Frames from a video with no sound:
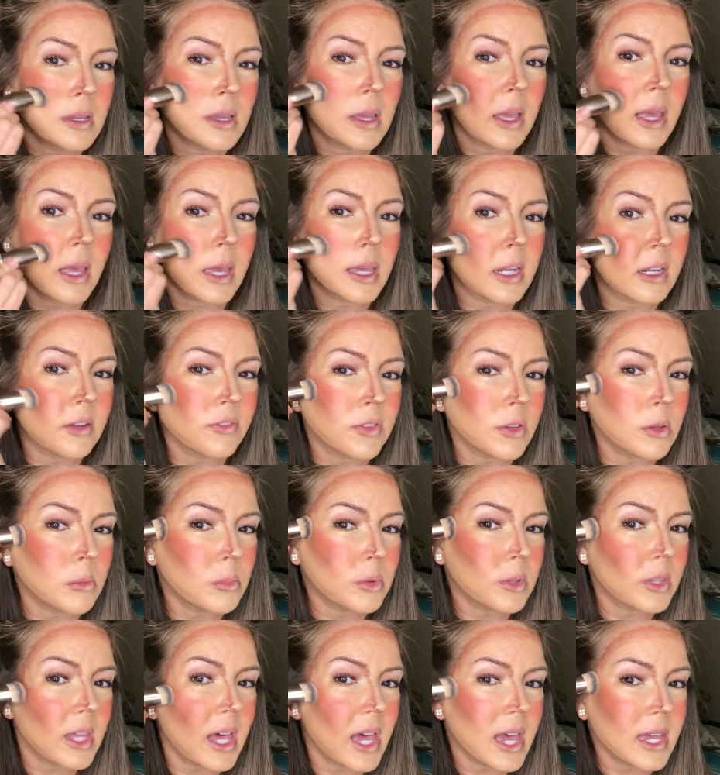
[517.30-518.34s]
And if you
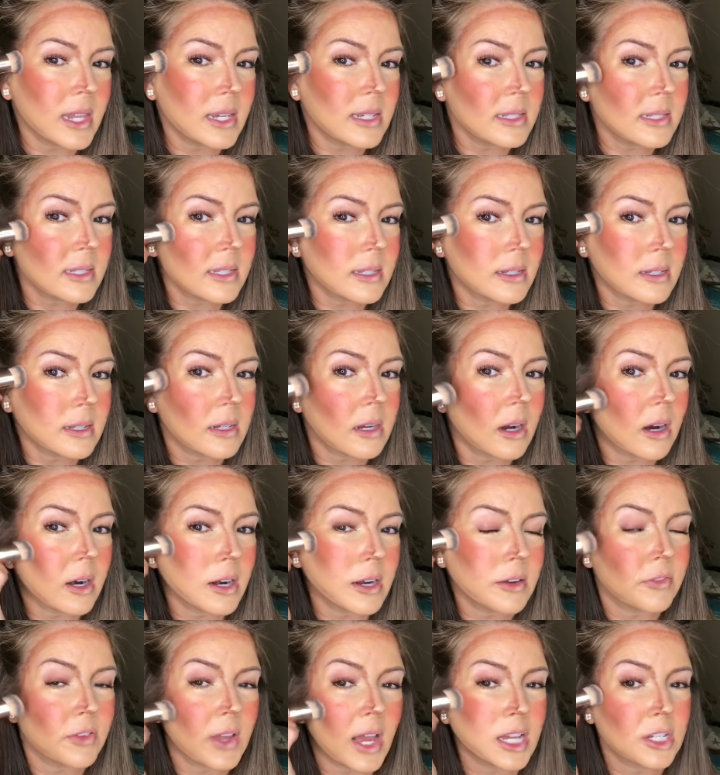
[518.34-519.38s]
blend, or
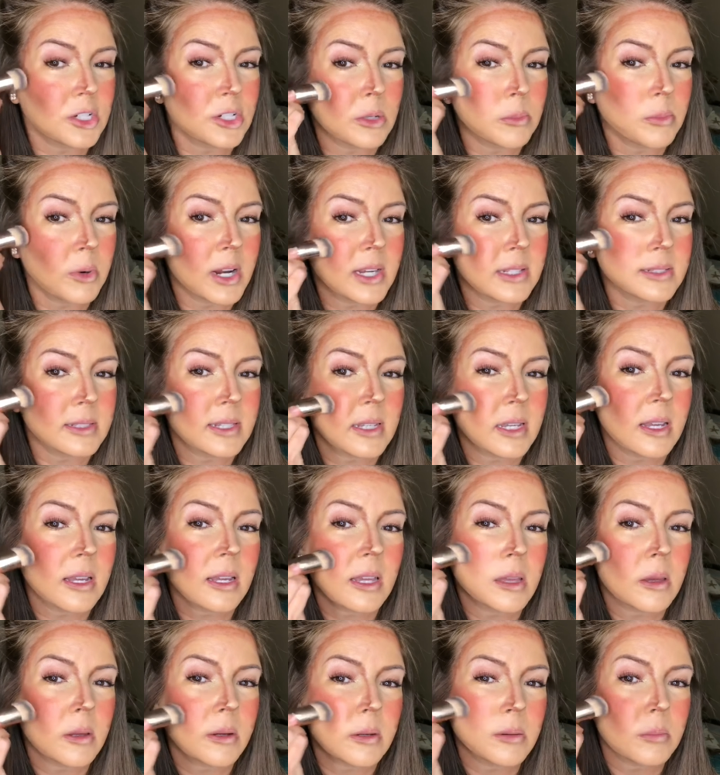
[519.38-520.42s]
if as you're pressing
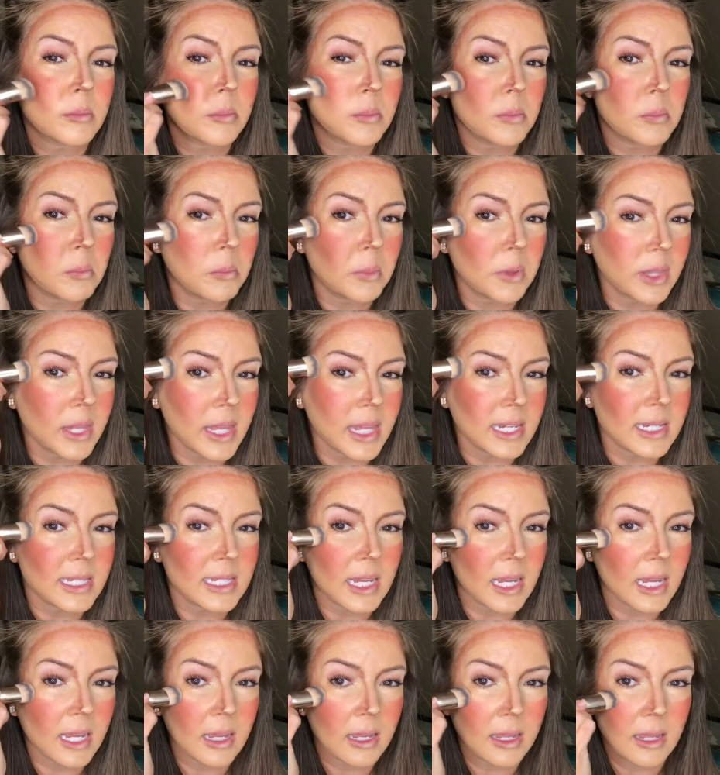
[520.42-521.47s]
and
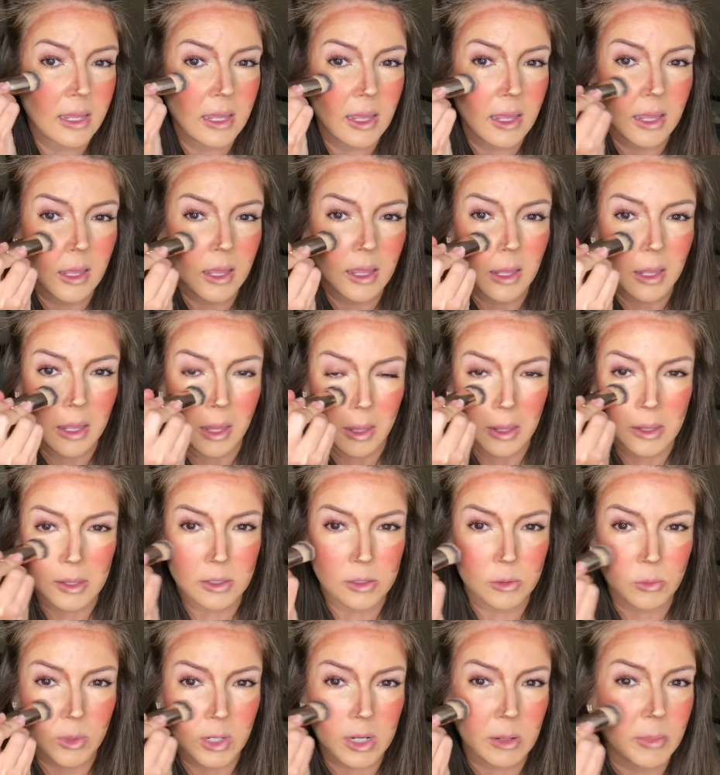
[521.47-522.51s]
blending, you
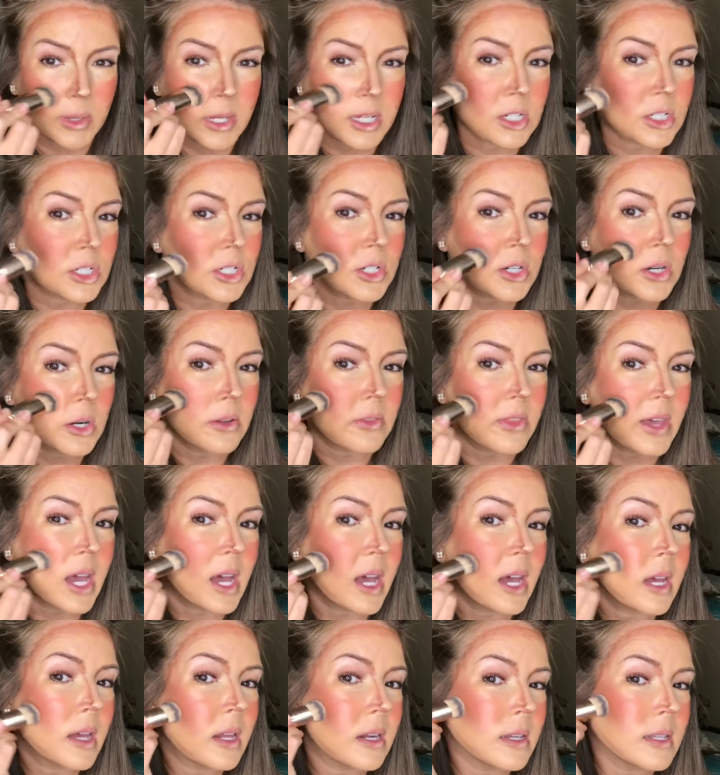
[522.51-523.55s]
wanna make sure
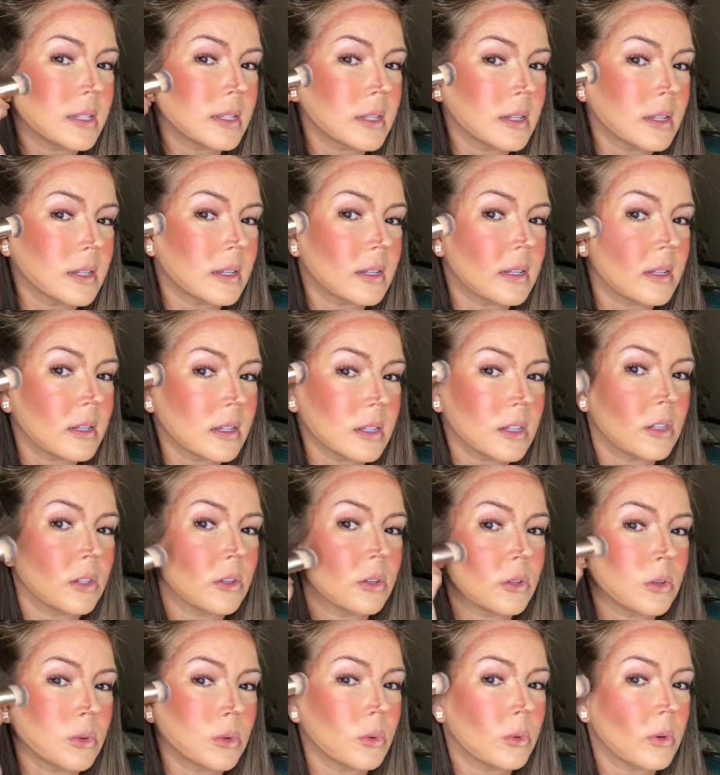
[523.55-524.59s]
that
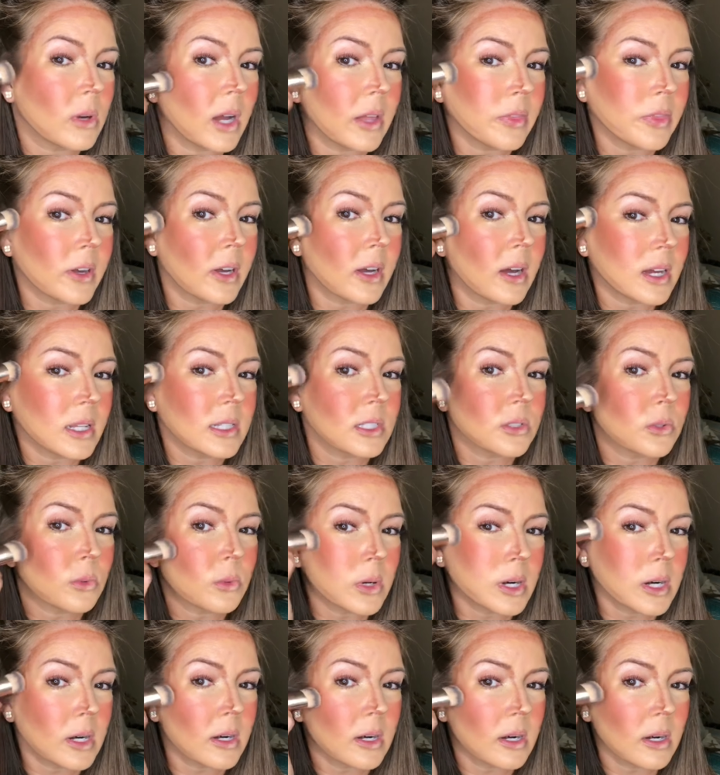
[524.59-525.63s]
on the
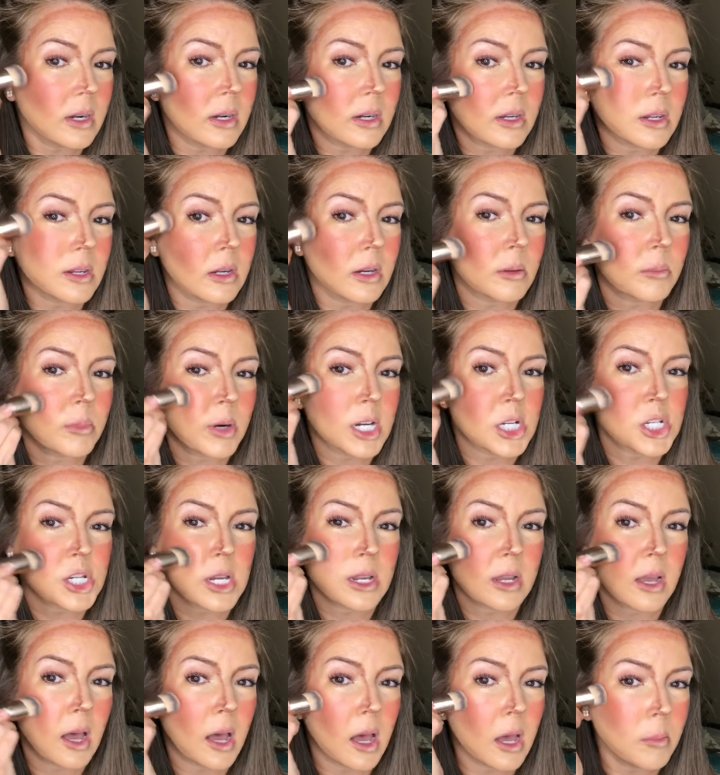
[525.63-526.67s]
contour, you're brushing
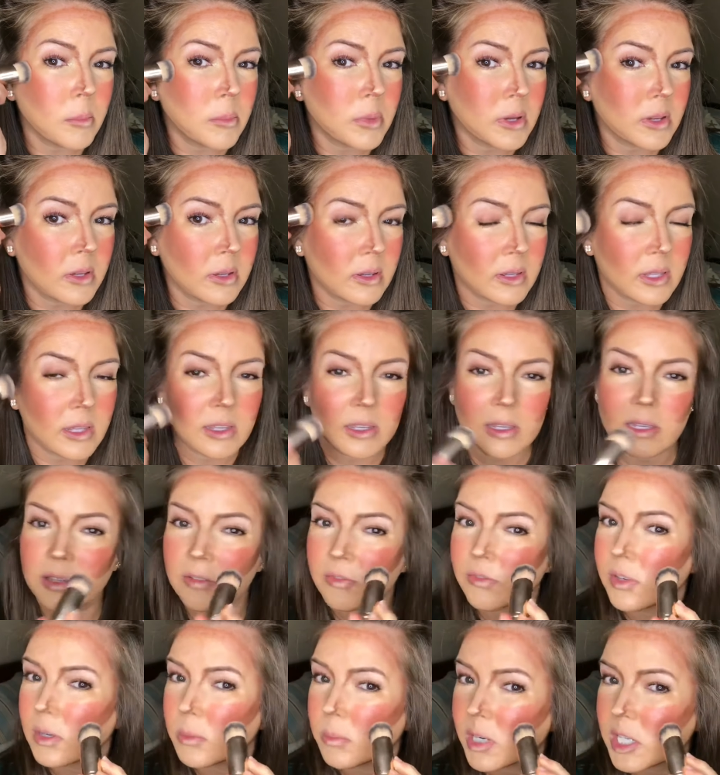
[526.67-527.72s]
up, if
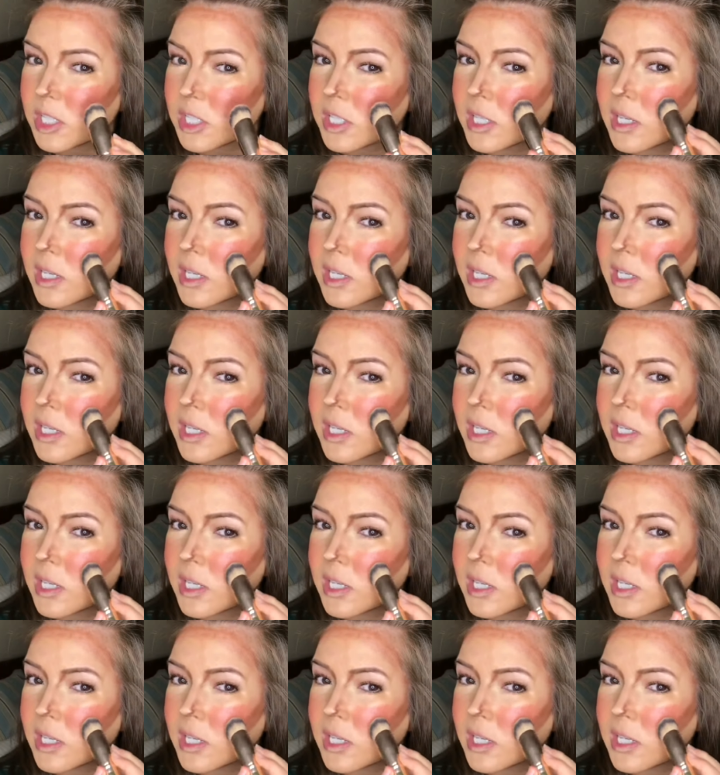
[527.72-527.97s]
you're brushing